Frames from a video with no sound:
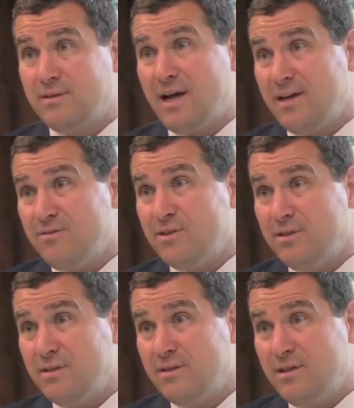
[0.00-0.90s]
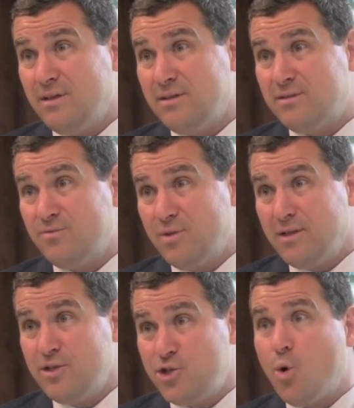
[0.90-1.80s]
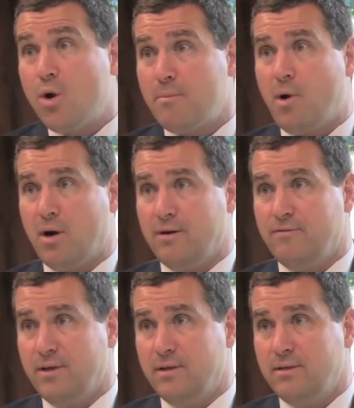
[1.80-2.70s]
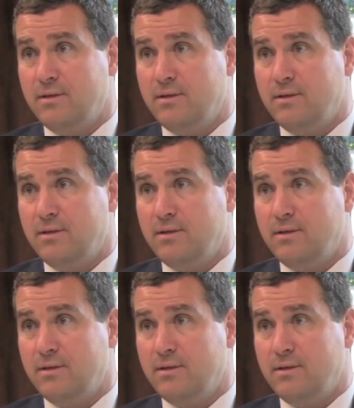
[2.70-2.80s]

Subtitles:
it's really a short part of the